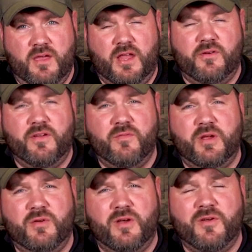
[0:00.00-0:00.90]
Hello
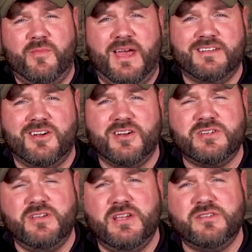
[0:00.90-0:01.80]
everybody, welcome back to
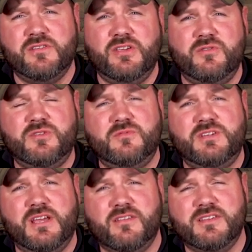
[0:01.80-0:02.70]
Archery Country YouTube channel.